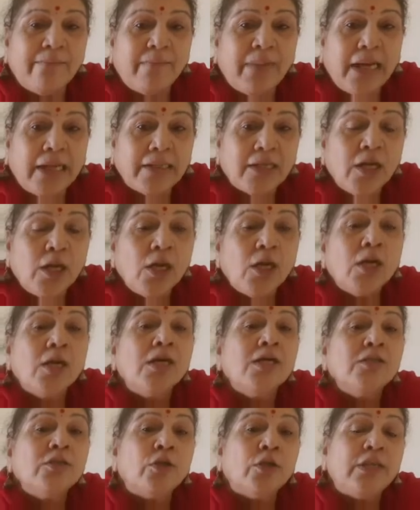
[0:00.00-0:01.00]
path.
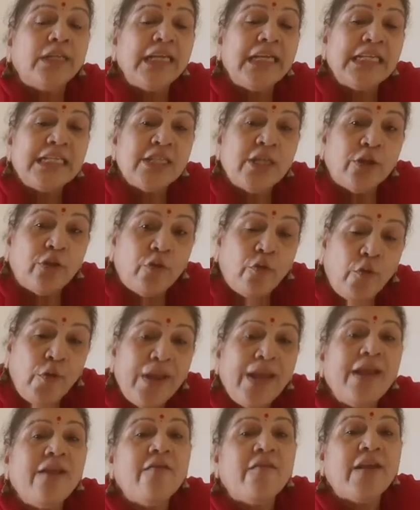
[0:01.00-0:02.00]
So these
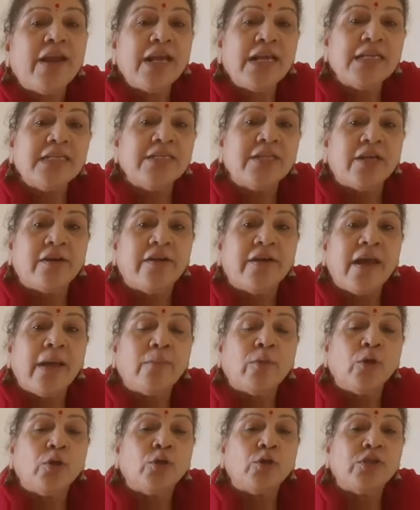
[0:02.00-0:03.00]
three rays, children, I'm
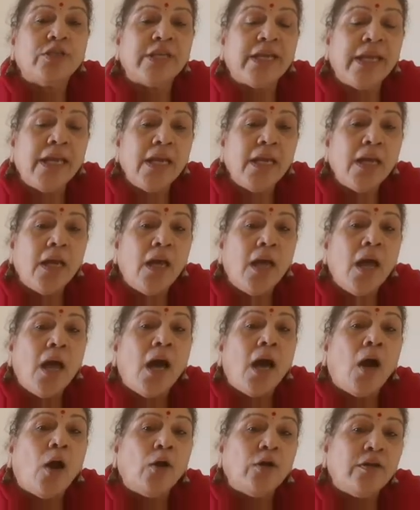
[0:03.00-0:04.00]
going to take.
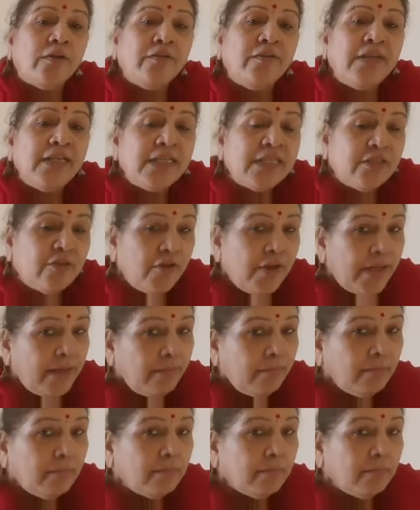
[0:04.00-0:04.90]
Out of these three,